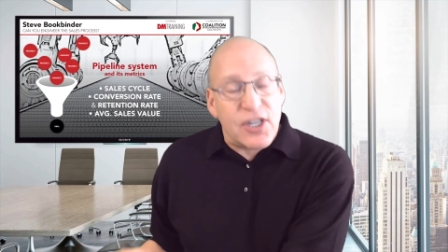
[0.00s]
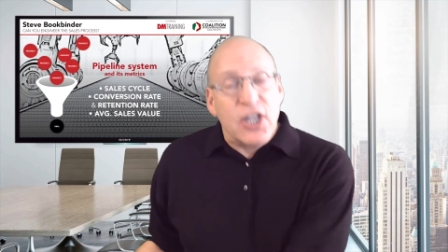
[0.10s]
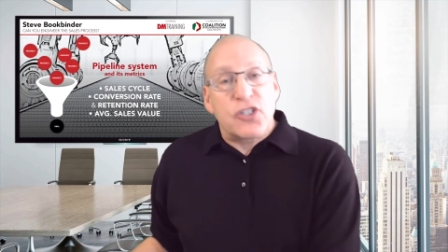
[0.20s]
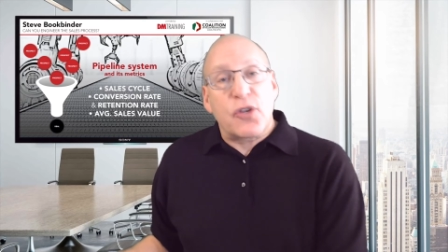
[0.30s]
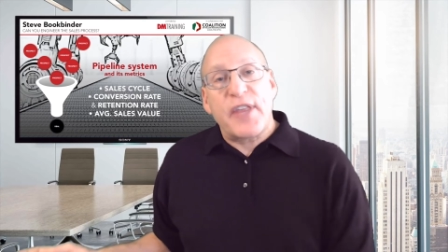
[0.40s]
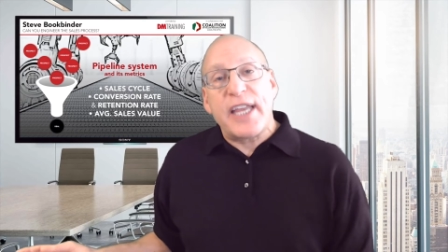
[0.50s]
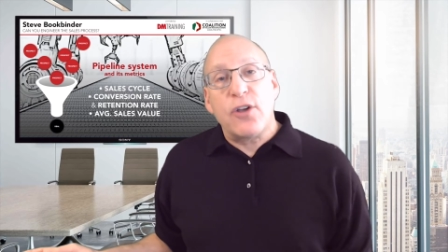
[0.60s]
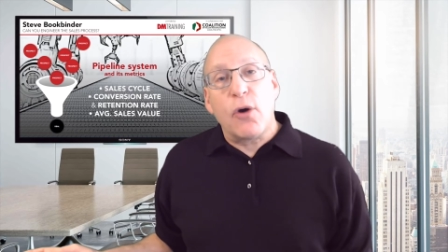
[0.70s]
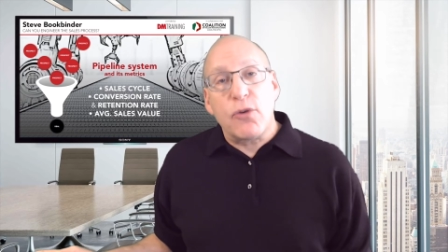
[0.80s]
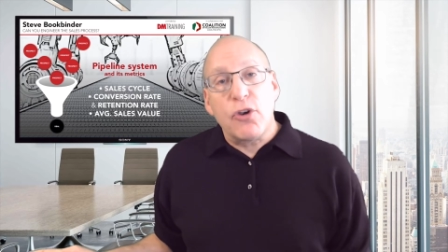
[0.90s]
So they
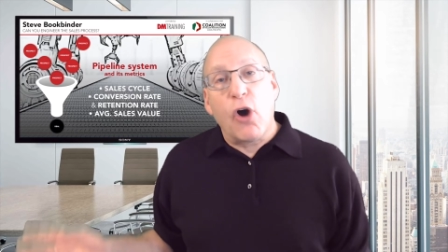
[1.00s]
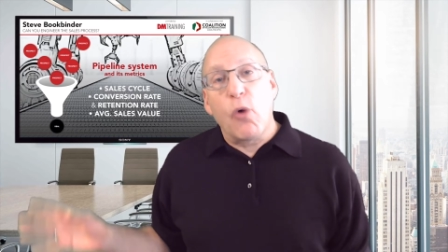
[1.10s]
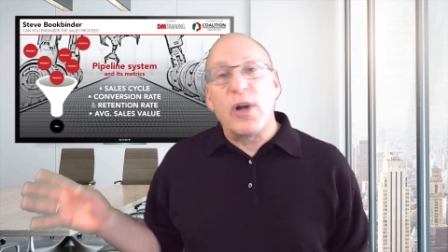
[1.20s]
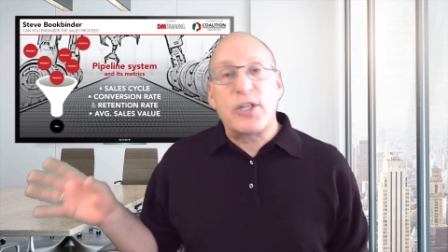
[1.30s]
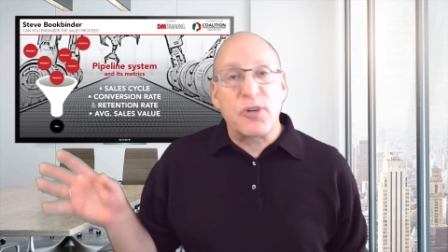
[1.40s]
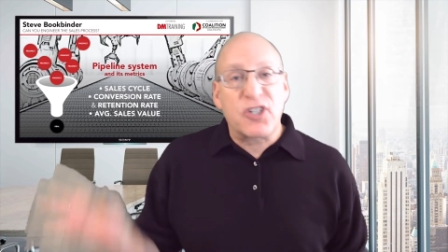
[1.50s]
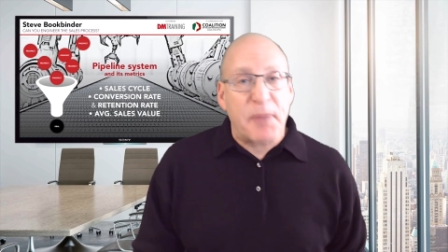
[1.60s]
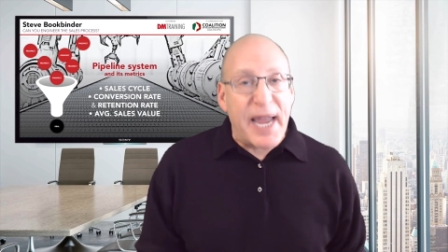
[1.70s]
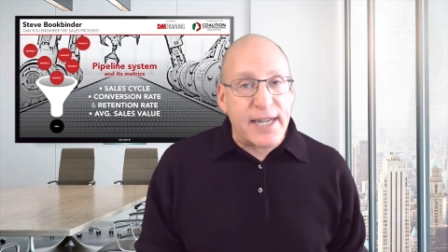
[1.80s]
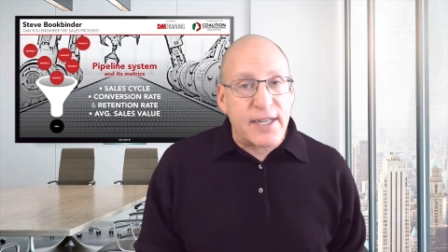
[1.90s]
don't know what to
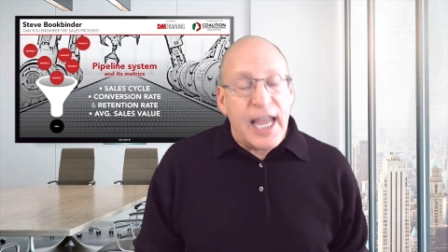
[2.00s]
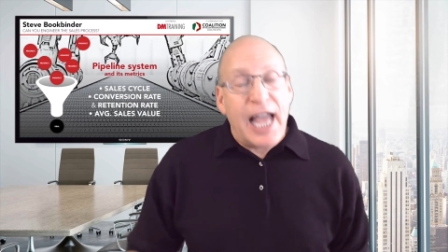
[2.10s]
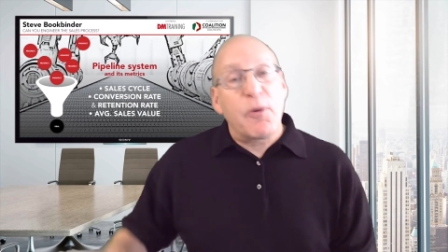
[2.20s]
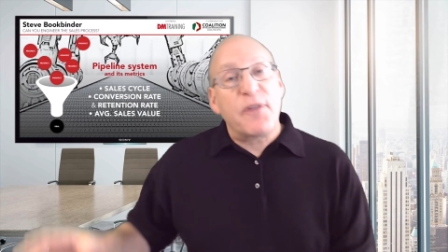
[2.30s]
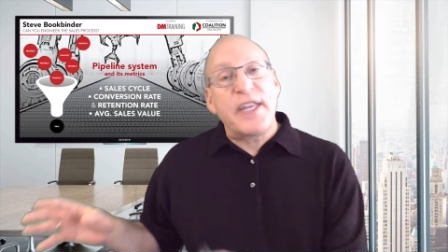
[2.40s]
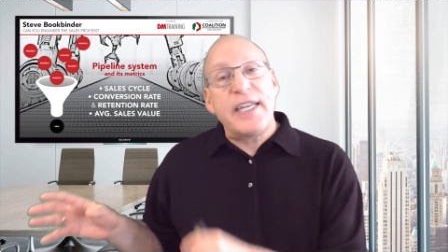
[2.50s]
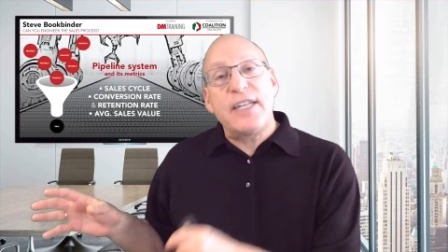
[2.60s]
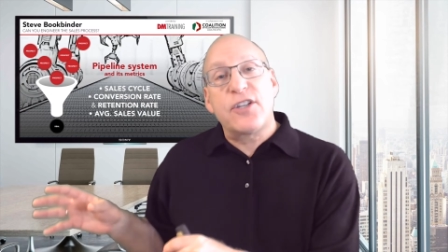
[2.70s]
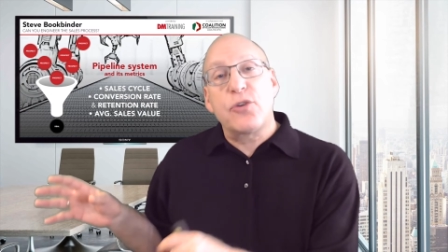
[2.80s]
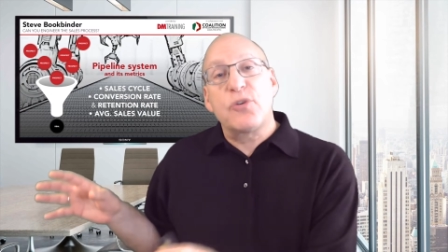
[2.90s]
expect and what they need
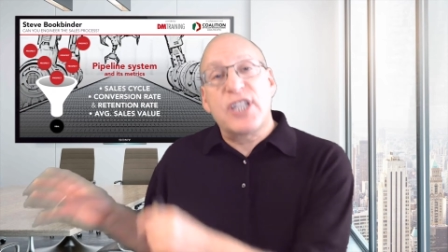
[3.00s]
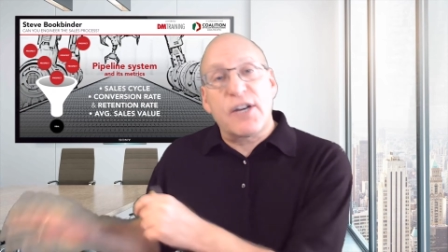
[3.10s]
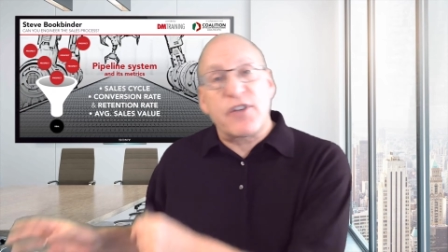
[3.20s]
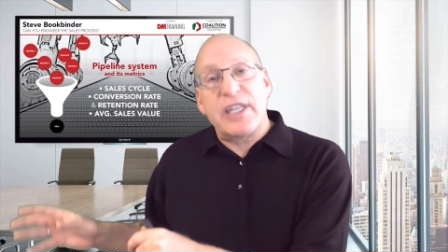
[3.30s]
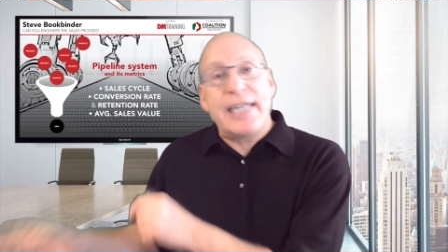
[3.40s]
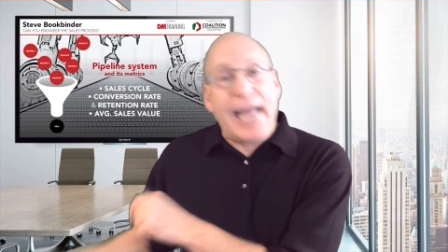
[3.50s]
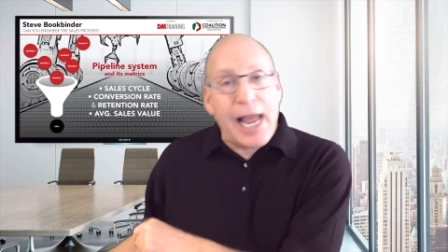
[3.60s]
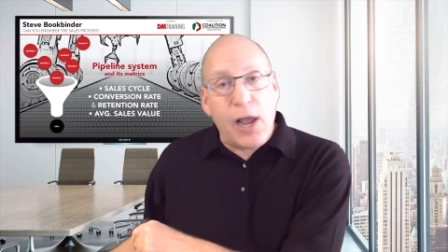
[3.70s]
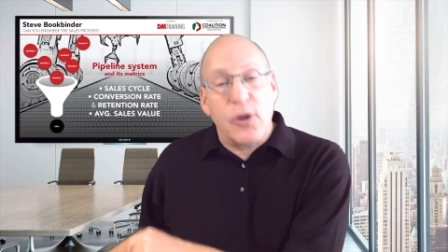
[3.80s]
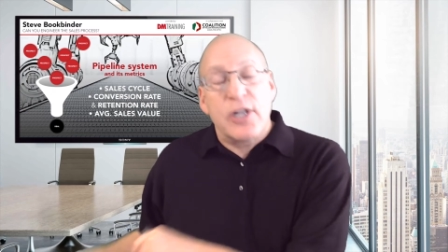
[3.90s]
to do differently
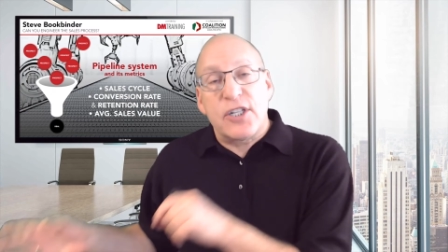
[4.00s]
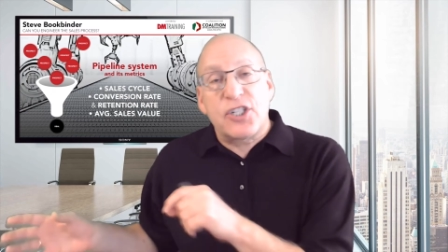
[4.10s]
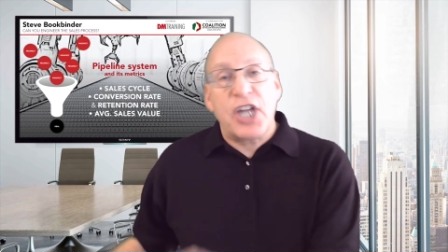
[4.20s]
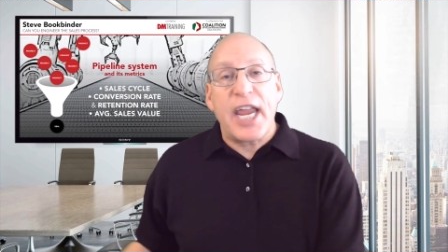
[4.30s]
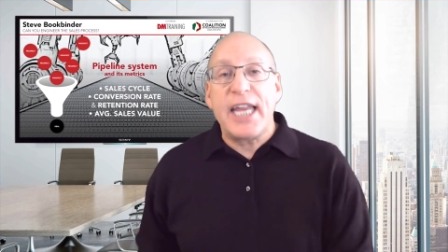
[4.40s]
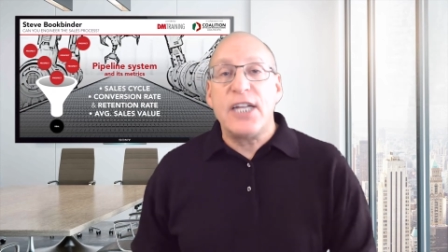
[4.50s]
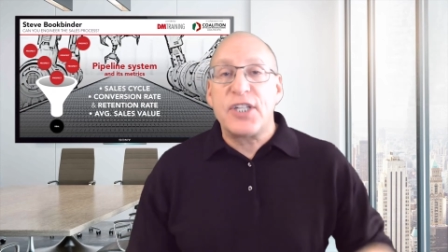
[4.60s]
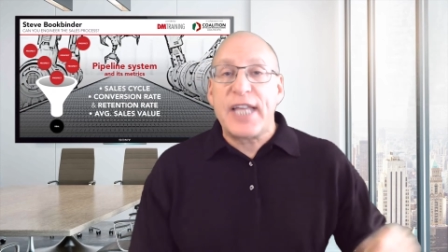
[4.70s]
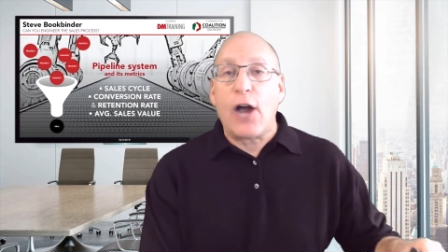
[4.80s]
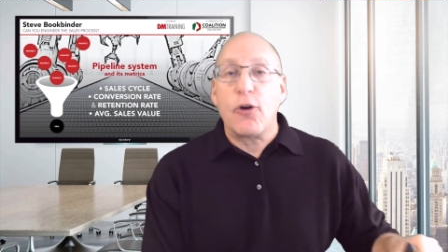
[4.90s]
now to change
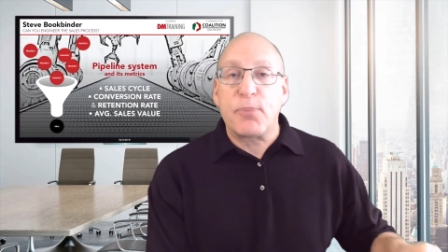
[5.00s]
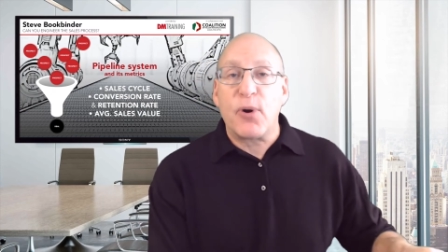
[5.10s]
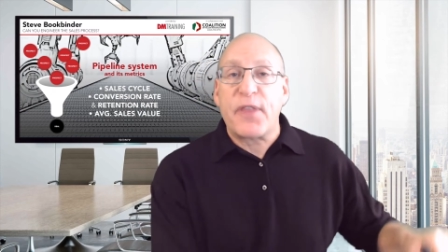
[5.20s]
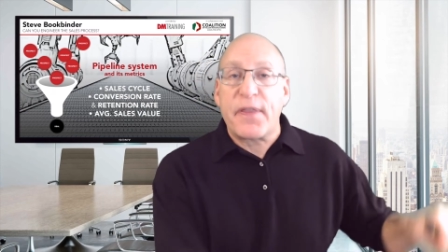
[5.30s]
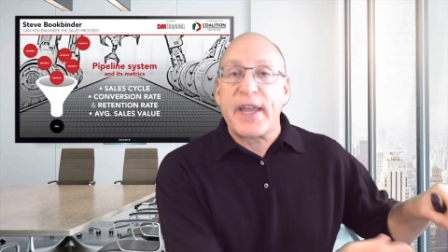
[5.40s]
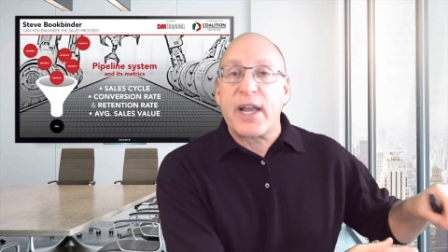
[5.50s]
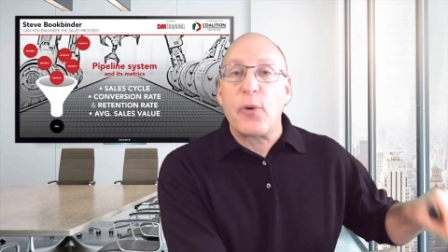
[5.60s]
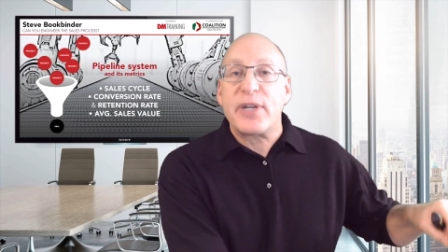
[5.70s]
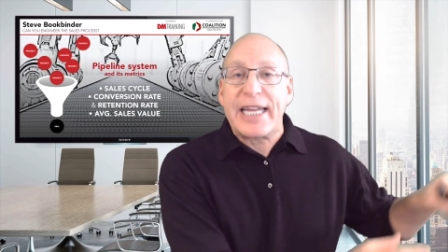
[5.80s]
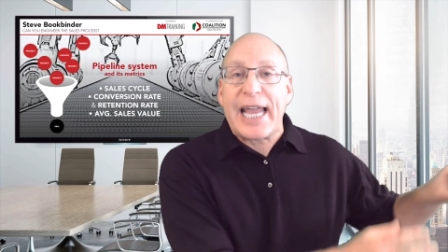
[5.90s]
the output that they're
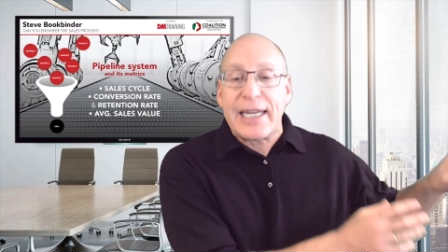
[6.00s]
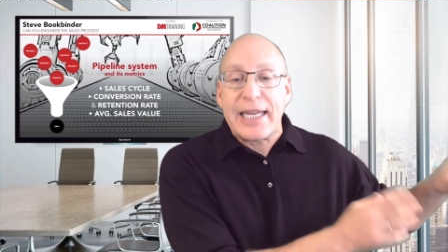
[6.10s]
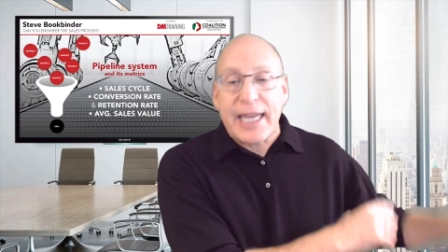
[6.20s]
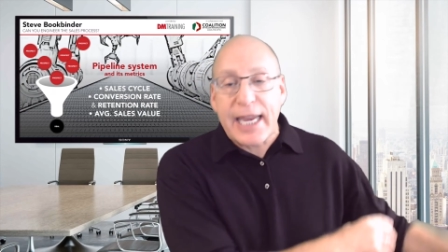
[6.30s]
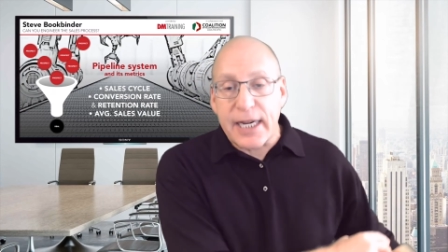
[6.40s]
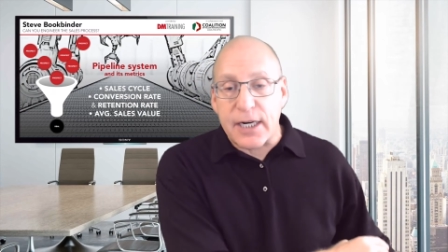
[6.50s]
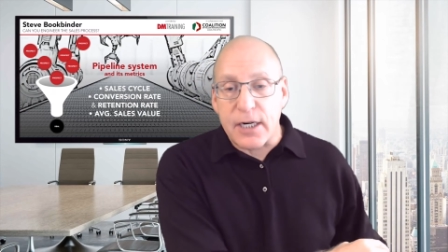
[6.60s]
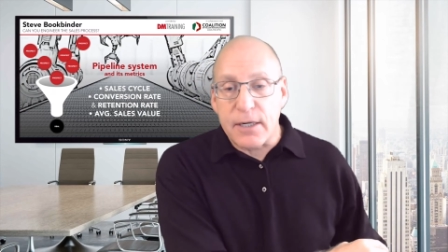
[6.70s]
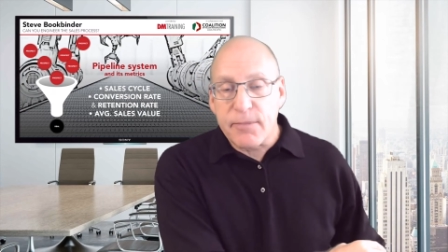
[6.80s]
going to get in a year.